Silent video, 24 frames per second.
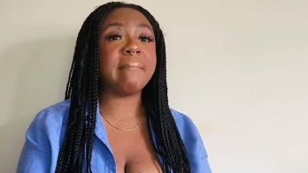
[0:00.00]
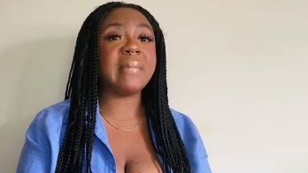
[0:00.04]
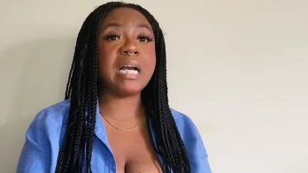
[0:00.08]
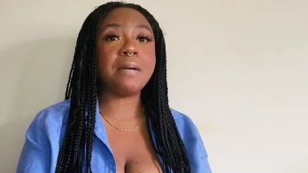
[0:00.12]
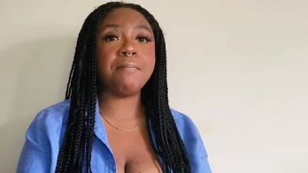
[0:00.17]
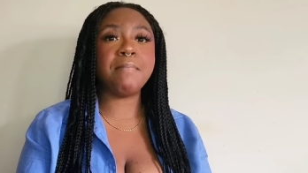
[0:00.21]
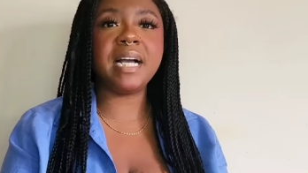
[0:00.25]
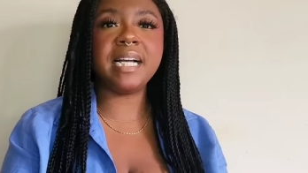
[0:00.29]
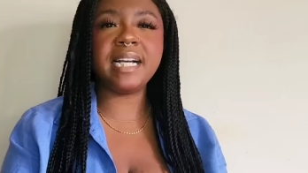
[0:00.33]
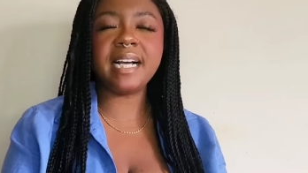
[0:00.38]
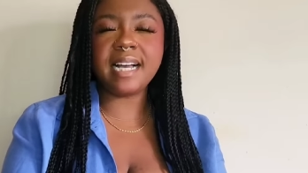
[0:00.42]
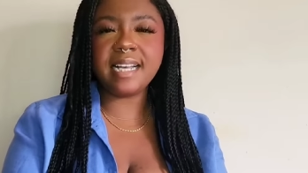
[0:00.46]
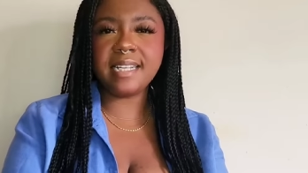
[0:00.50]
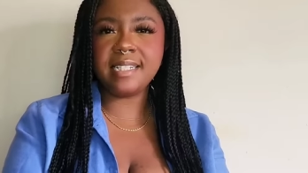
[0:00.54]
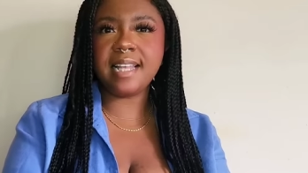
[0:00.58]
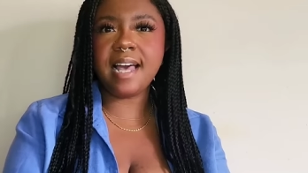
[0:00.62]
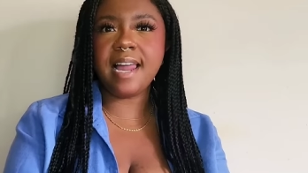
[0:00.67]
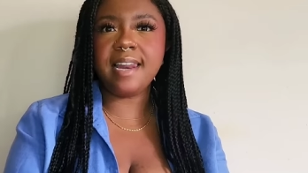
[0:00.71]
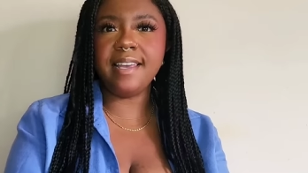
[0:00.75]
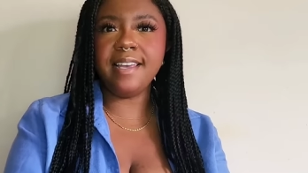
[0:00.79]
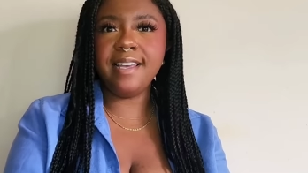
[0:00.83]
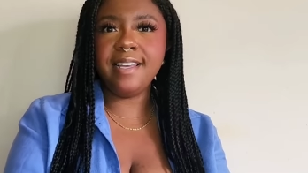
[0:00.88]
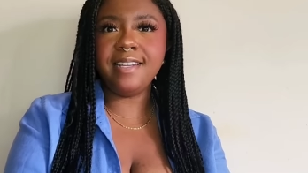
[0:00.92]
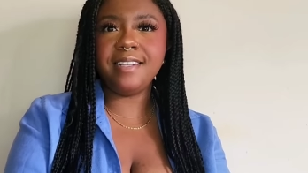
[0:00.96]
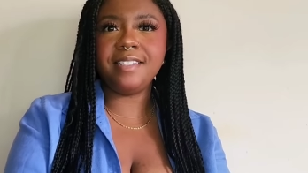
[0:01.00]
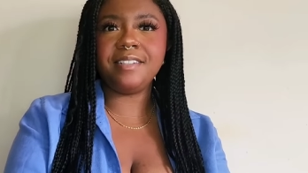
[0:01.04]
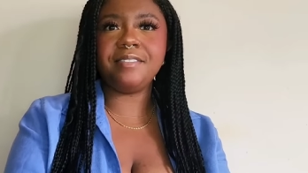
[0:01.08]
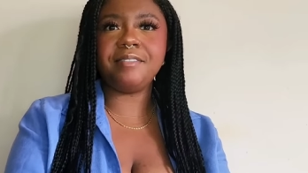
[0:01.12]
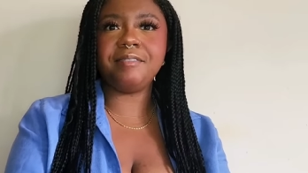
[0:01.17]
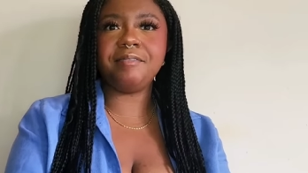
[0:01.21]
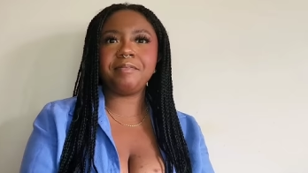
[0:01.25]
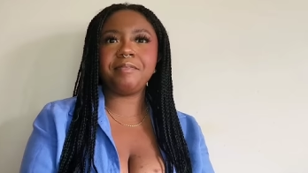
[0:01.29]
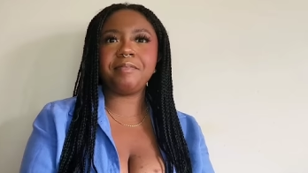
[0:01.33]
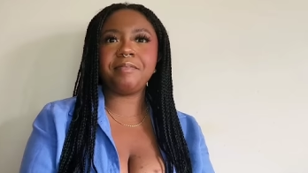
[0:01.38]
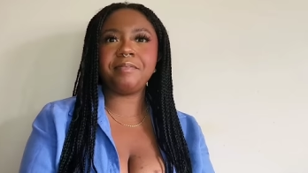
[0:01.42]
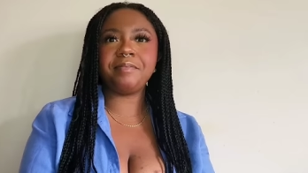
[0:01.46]
My guy, is that it?
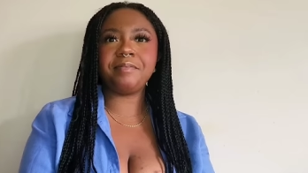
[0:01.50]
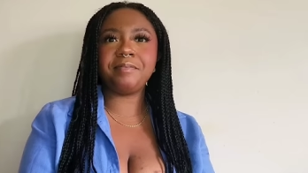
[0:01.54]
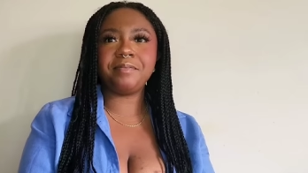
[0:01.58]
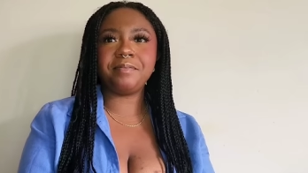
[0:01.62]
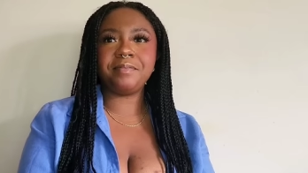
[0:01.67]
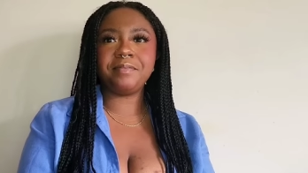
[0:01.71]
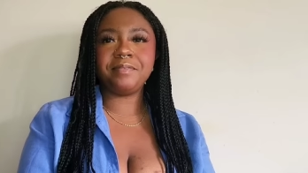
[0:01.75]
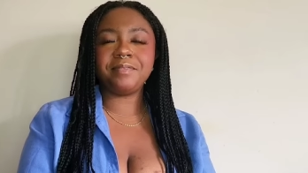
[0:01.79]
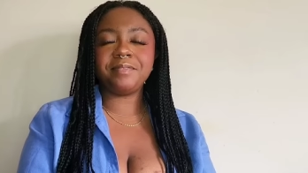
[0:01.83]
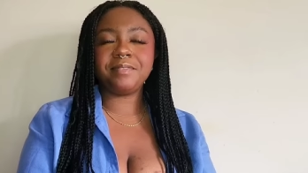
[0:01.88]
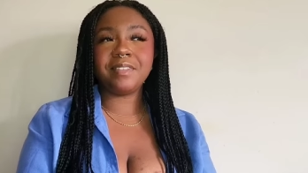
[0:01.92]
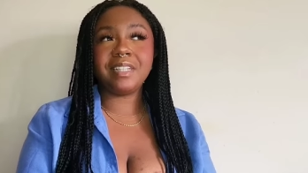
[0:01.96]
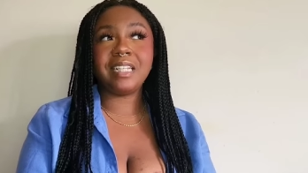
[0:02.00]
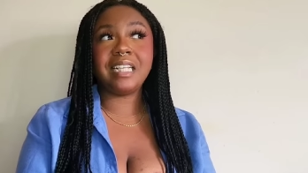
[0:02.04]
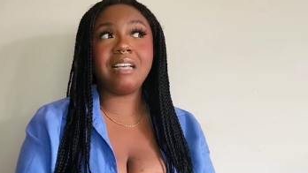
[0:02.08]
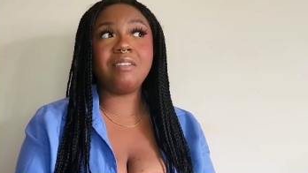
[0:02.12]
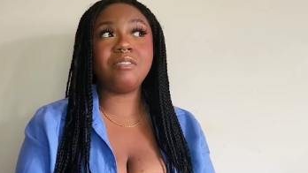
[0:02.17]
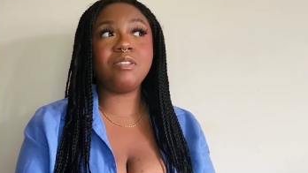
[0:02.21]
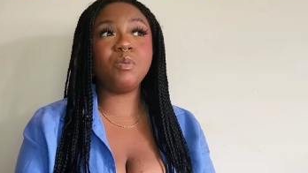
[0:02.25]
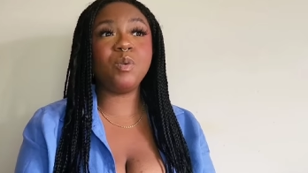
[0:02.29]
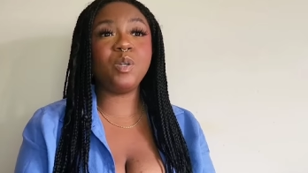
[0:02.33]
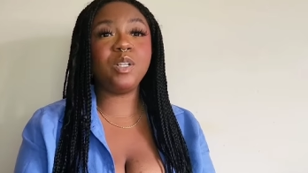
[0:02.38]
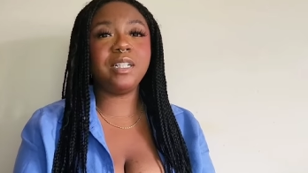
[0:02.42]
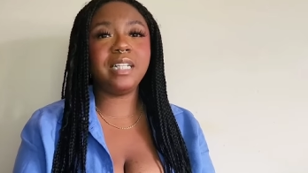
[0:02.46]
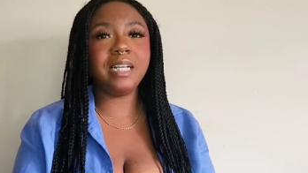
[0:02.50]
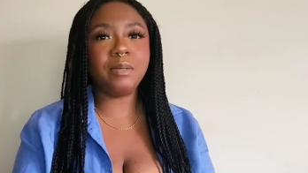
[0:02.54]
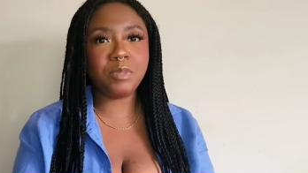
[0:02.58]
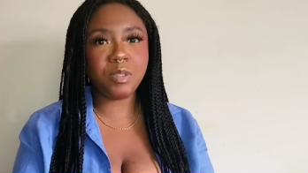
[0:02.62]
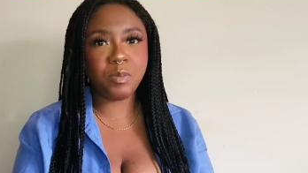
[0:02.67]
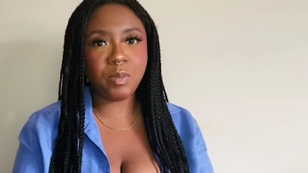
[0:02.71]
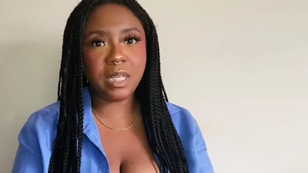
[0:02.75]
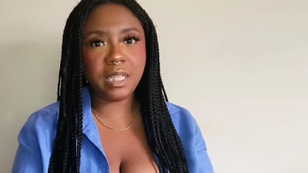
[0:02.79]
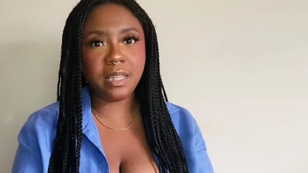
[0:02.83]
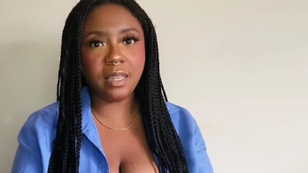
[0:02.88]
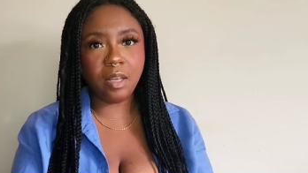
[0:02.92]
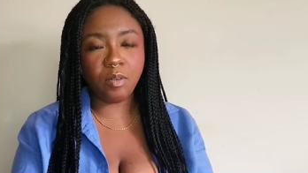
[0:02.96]
If someone claimed to
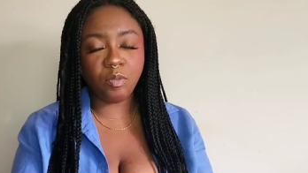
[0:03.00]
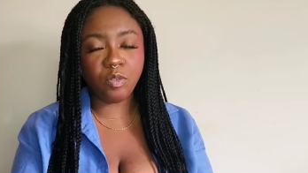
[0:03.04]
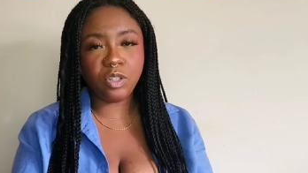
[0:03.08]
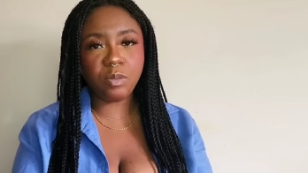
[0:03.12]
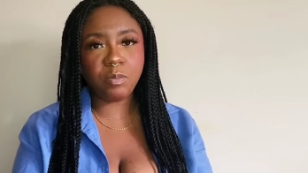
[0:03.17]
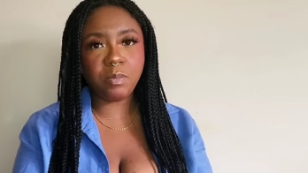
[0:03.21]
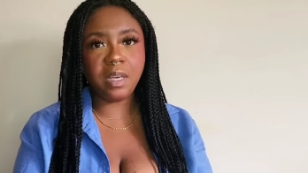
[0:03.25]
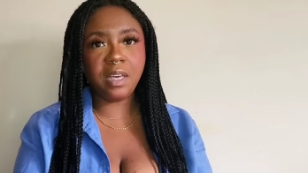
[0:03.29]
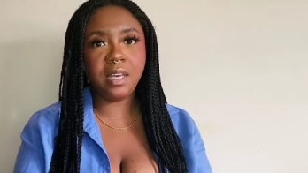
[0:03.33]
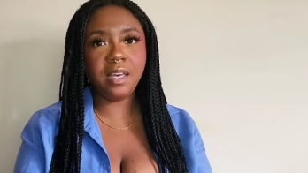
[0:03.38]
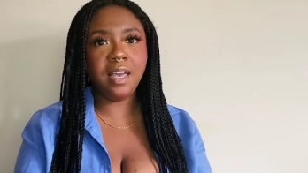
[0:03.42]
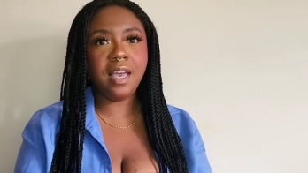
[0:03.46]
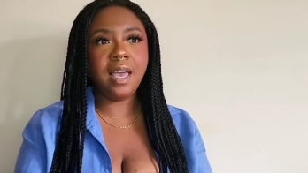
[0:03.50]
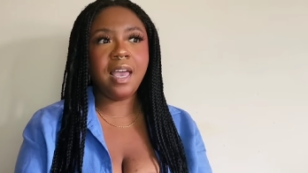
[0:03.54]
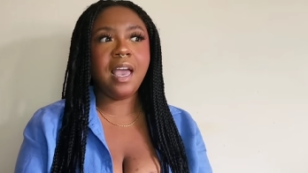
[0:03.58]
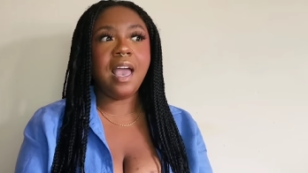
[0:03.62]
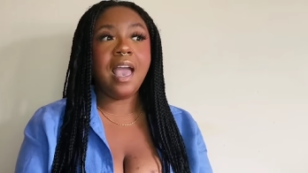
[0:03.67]
be in love with me